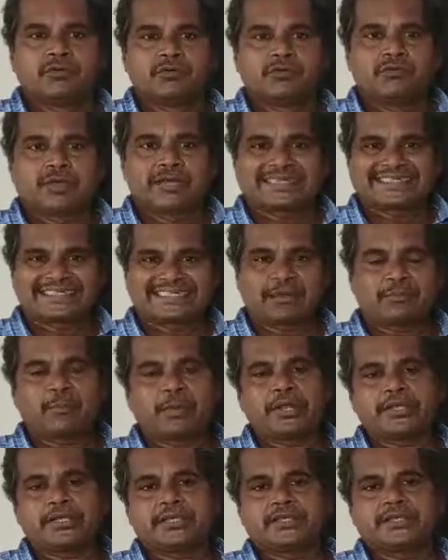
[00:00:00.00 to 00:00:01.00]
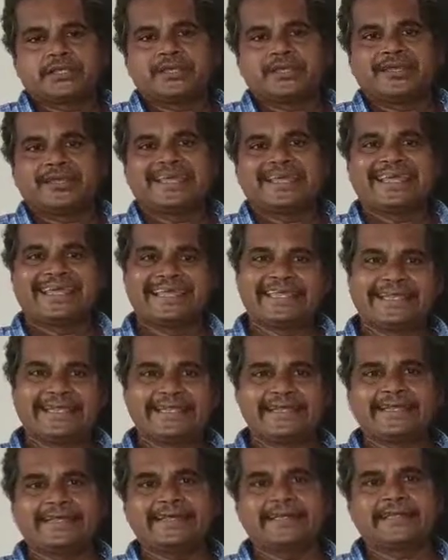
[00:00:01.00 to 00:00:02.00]
we are supplying
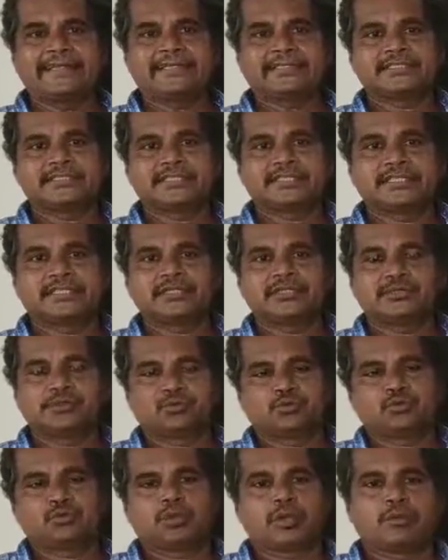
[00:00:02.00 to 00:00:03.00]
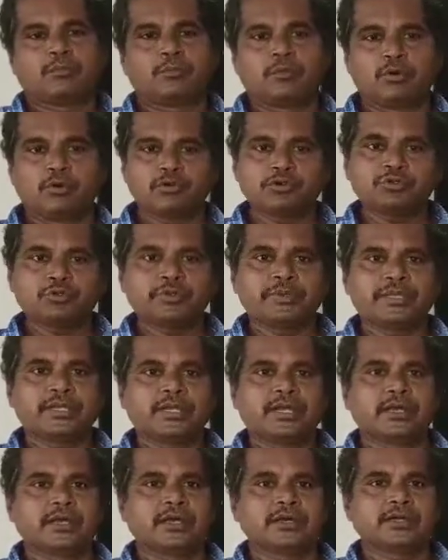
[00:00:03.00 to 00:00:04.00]
heat energy to the both
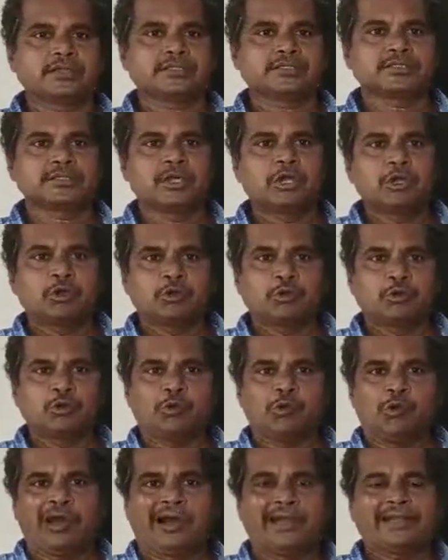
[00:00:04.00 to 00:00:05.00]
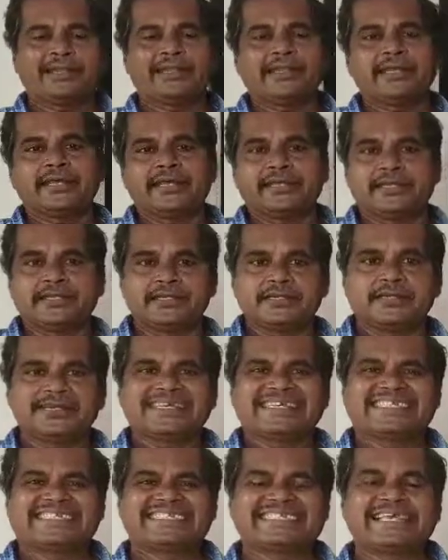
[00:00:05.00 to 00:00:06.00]
beakers to attain
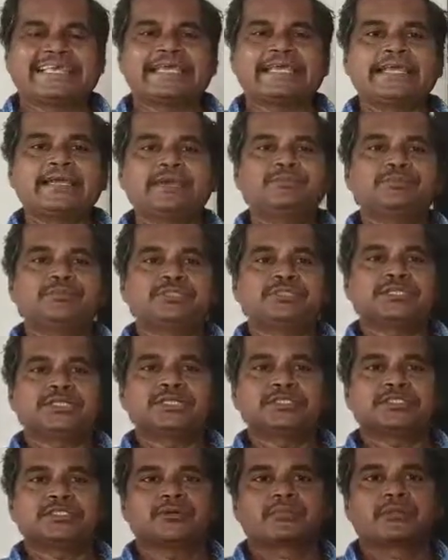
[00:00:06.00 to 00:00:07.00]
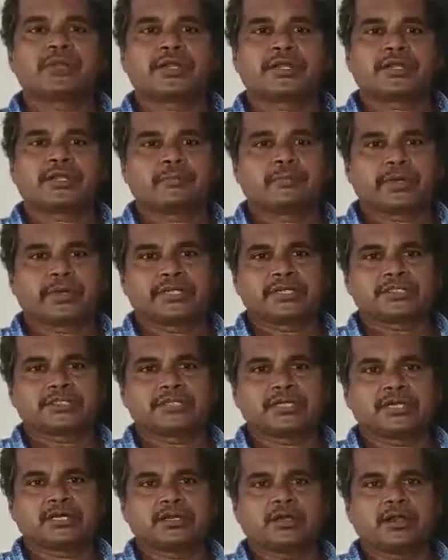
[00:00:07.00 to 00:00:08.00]
same change of the
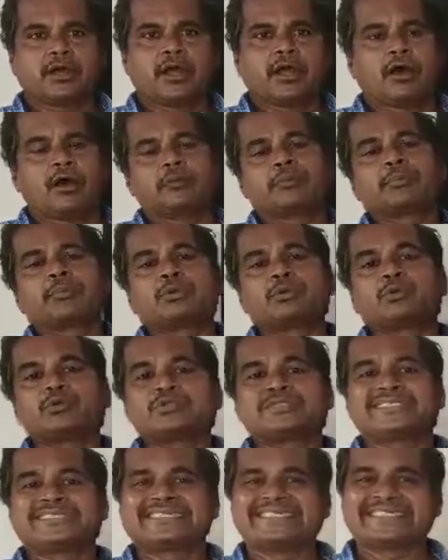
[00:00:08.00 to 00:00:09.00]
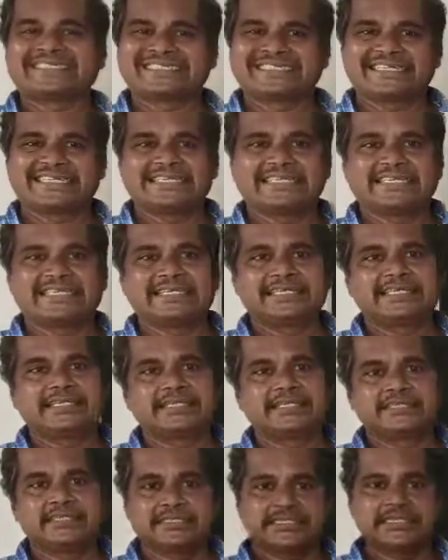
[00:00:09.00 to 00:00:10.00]
temperature up to 60
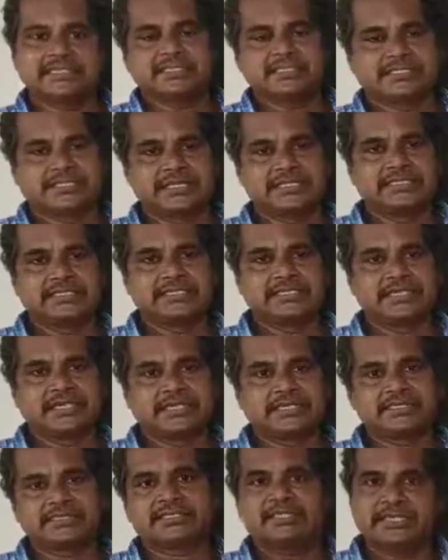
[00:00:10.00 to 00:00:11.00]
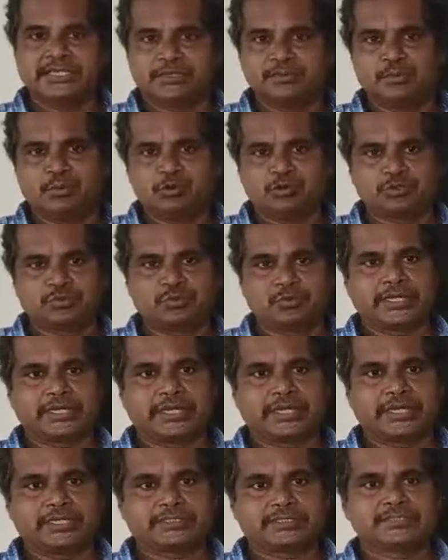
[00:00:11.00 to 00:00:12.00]
degrees Celsius in both
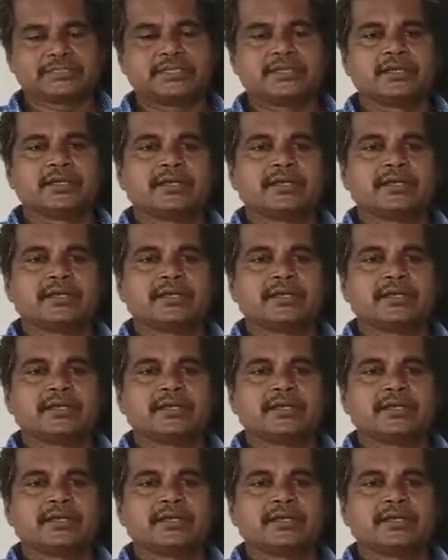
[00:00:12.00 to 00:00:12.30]
beakers.